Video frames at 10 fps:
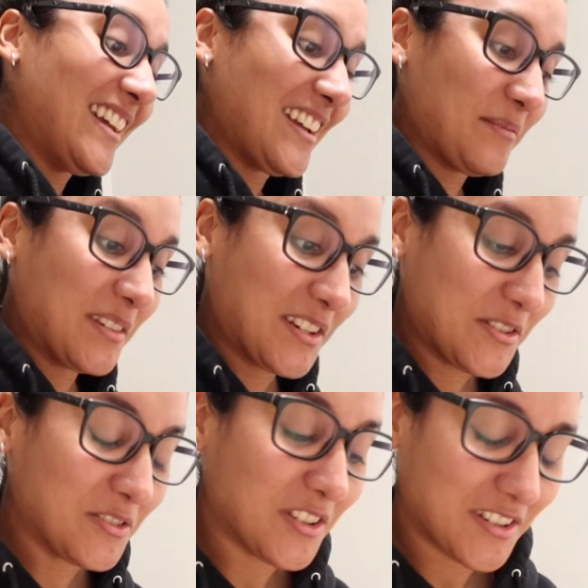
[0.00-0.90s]
I'm gonna
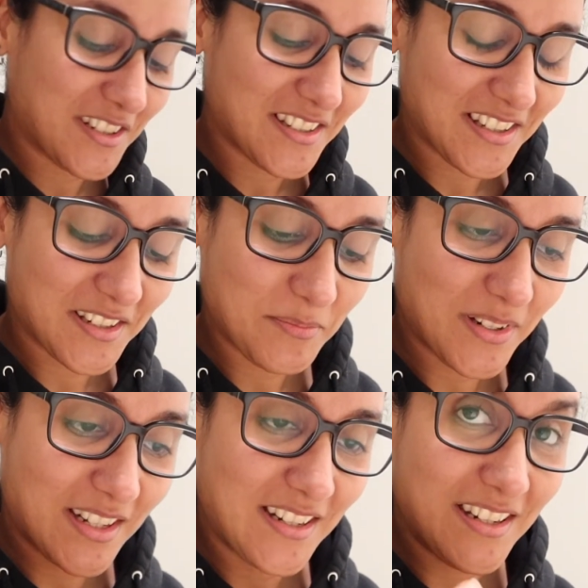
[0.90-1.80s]
call mom in a second,
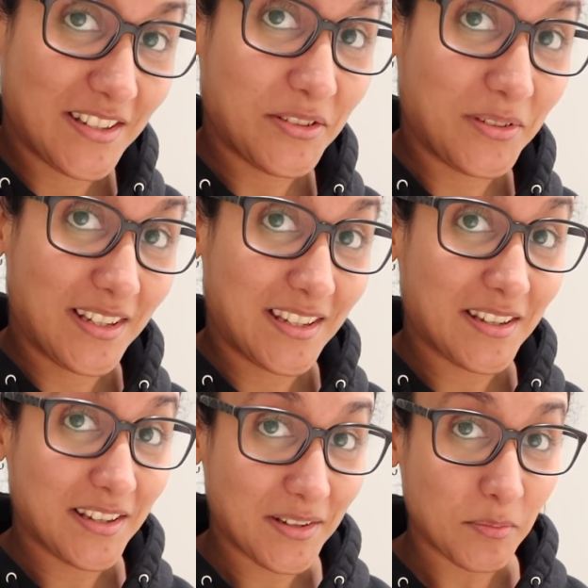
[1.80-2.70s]
but I need to like
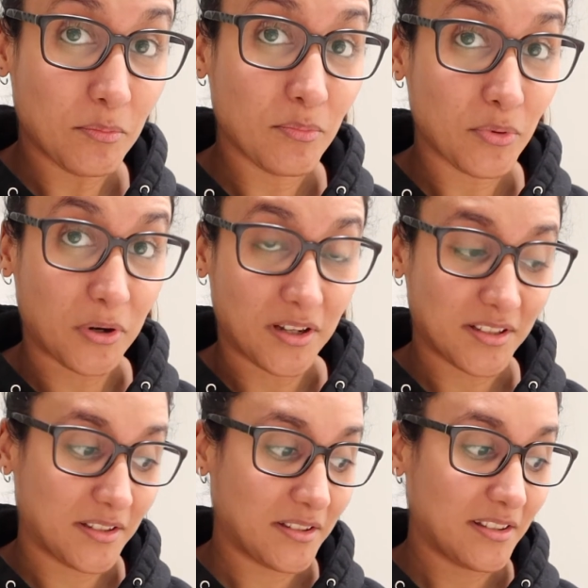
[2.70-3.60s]
process
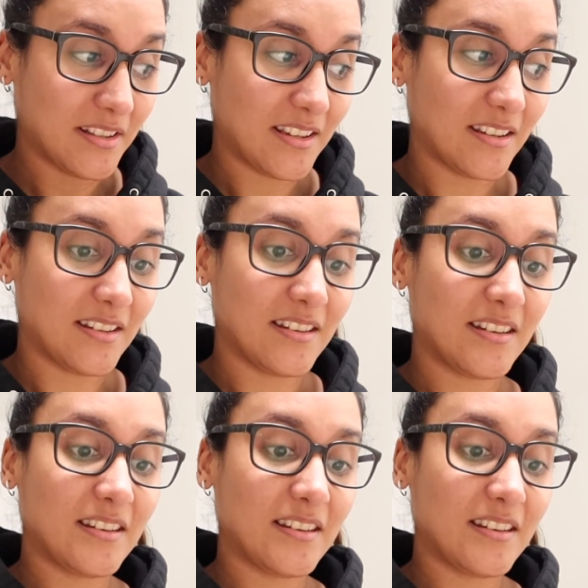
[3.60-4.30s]
and